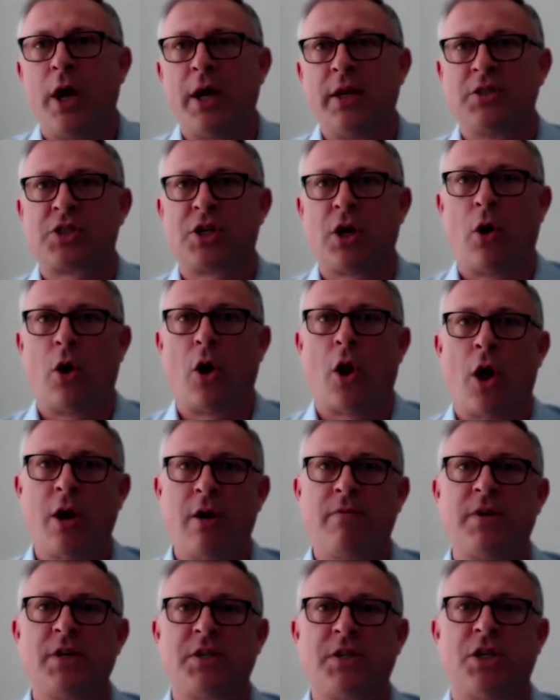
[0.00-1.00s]
and so a lot
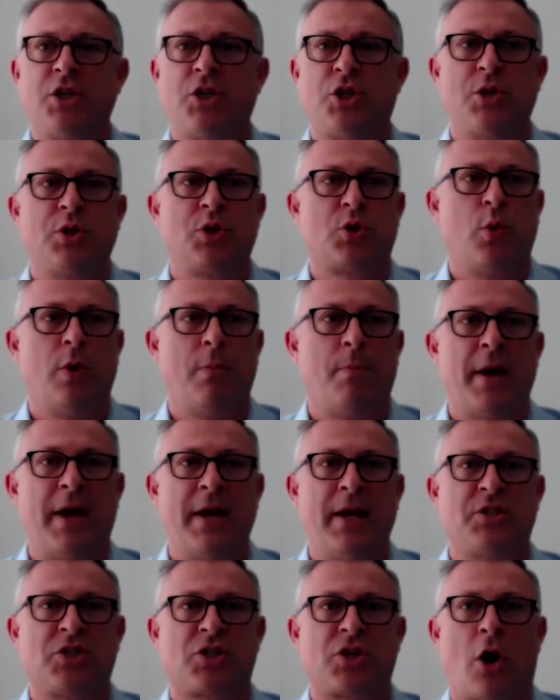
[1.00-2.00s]
of decisions were
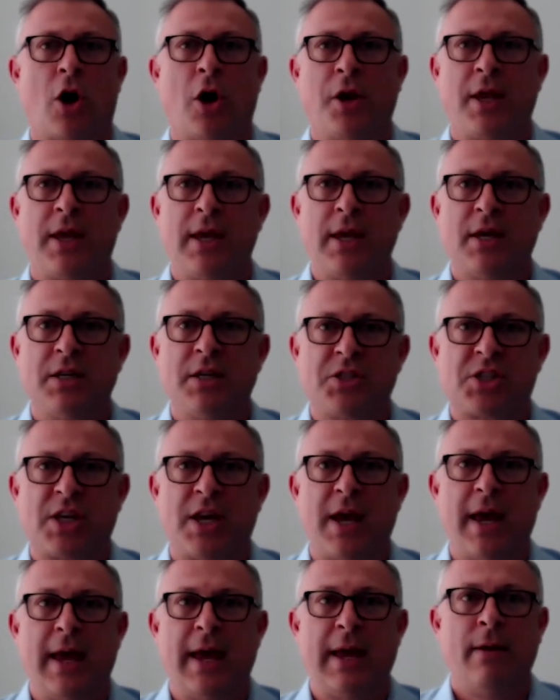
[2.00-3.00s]
based on
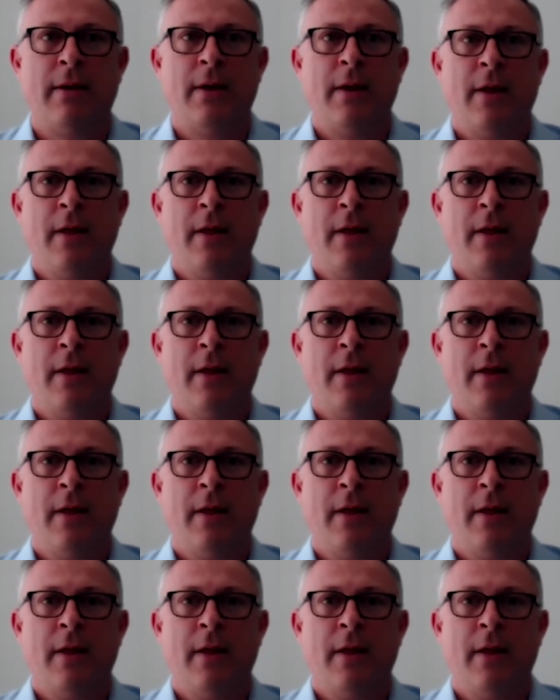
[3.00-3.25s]
hearsay,